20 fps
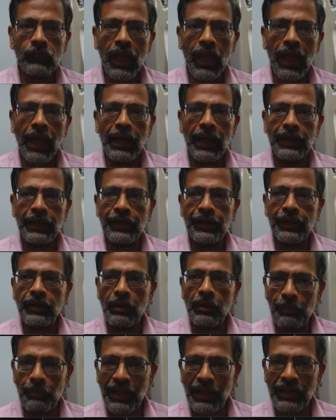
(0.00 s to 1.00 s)
and
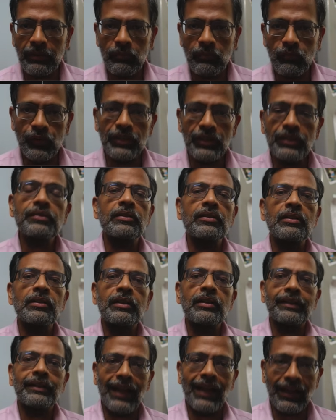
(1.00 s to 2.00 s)
compare them with
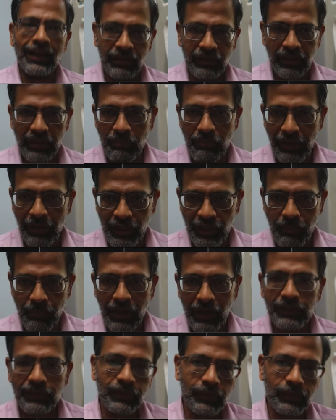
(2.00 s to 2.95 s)
category benchmarks.